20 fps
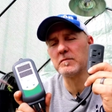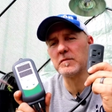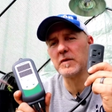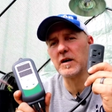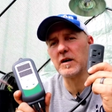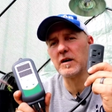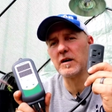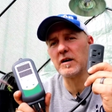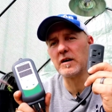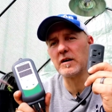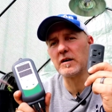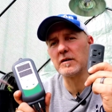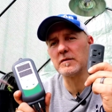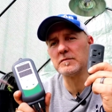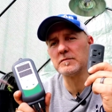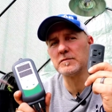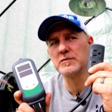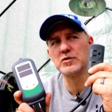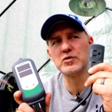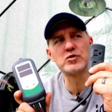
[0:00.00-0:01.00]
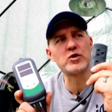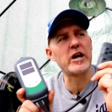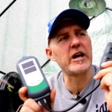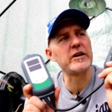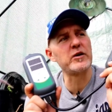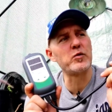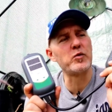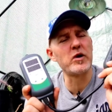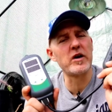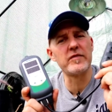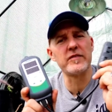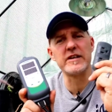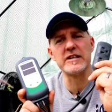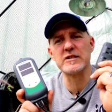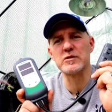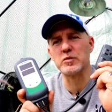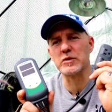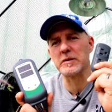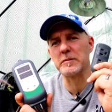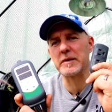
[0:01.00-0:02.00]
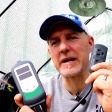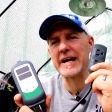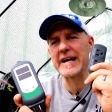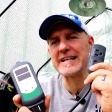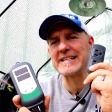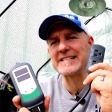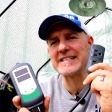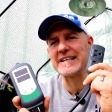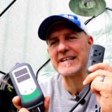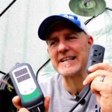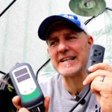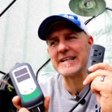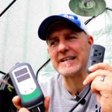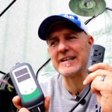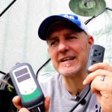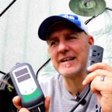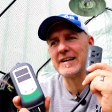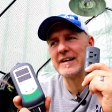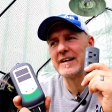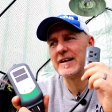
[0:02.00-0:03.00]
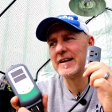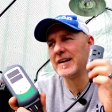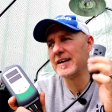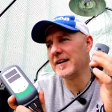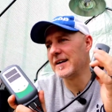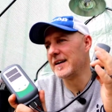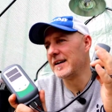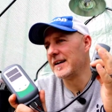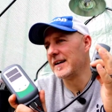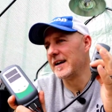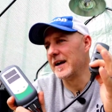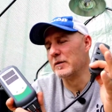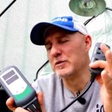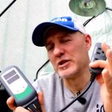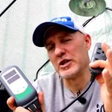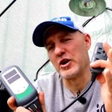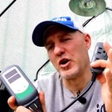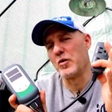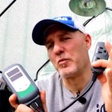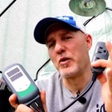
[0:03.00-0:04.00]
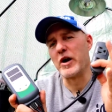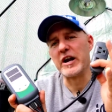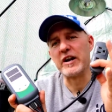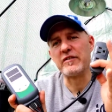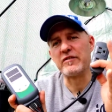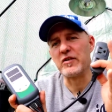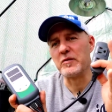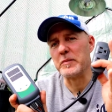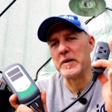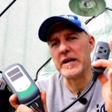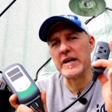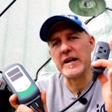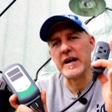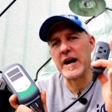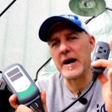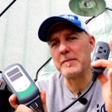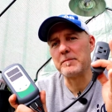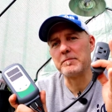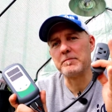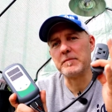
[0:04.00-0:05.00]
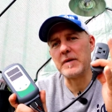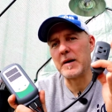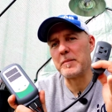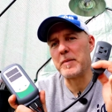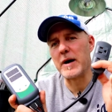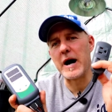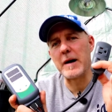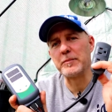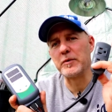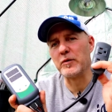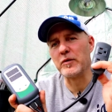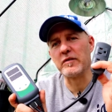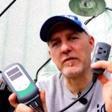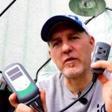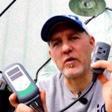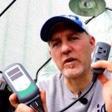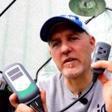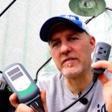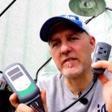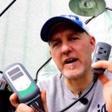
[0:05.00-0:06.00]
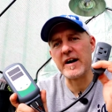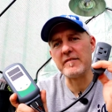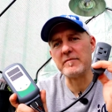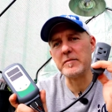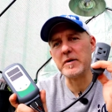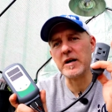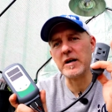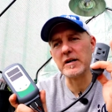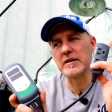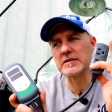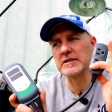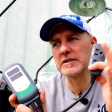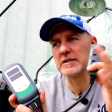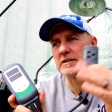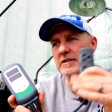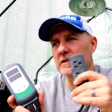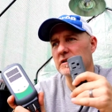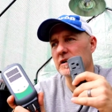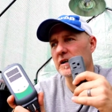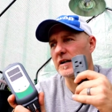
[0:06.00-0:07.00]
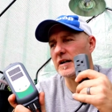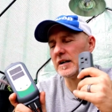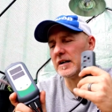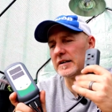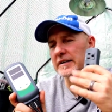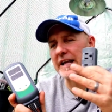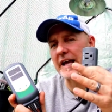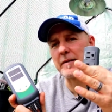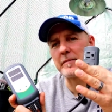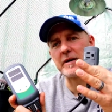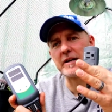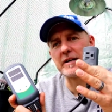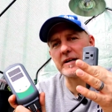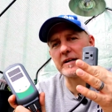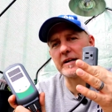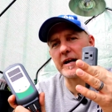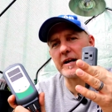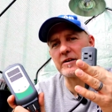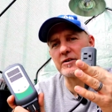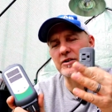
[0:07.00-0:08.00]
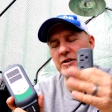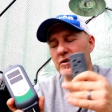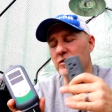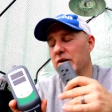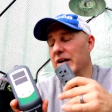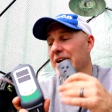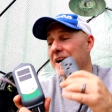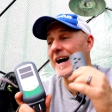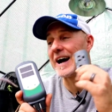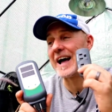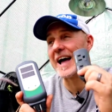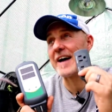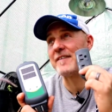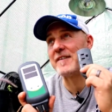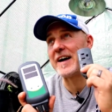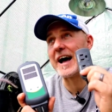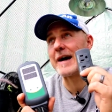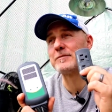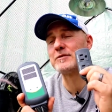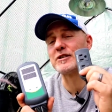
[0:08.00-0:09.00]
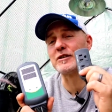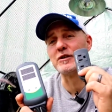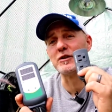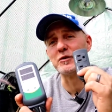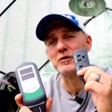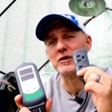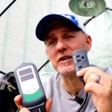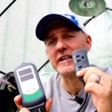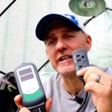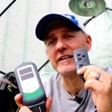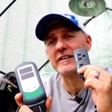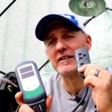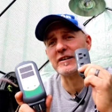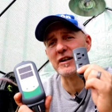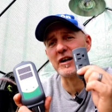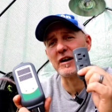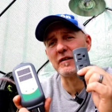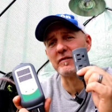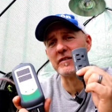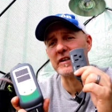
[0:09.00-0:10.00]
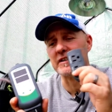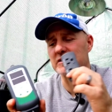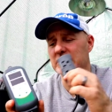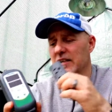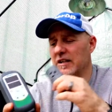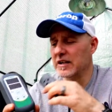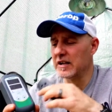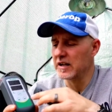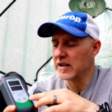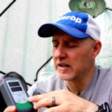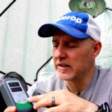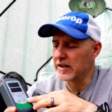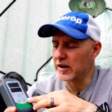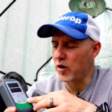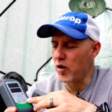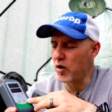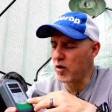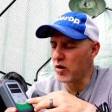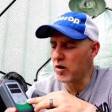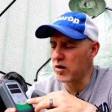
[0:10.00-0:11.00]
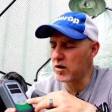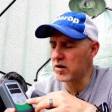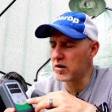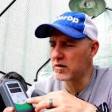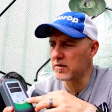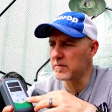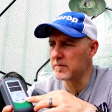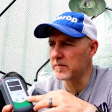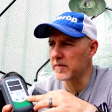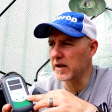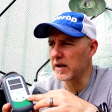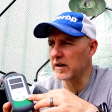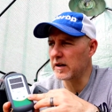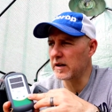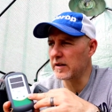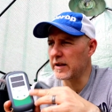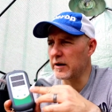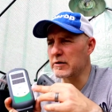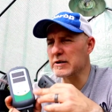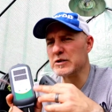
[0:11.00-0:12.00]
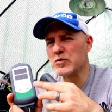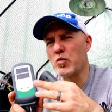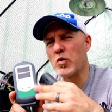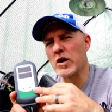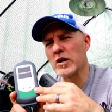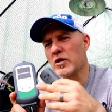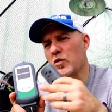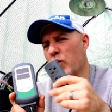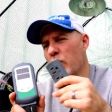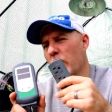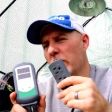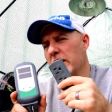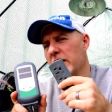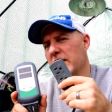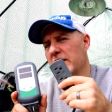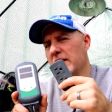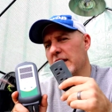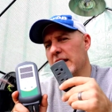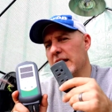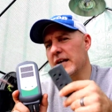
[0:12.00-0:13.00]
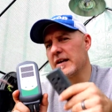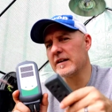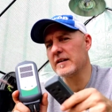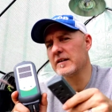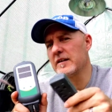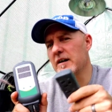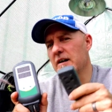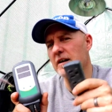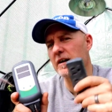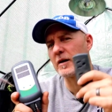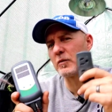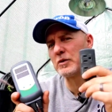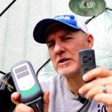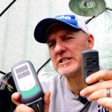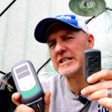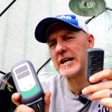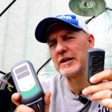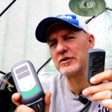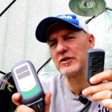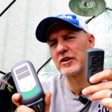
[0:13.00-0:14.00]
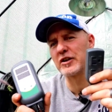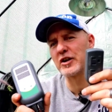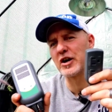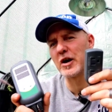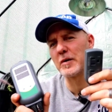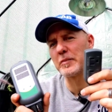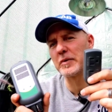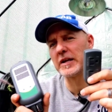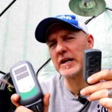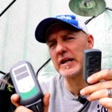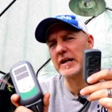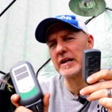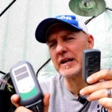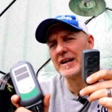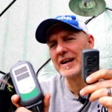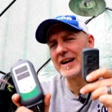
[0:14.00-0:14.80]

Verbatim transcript: uh, trying to run this with the plants in it, it was a no-brainer for me. I, I popped on the 45 bucks, uh, came in, in a day or two, and I have absolutely loved this. There are, uh, there is one quirky thing. Uh, I reached out to the company,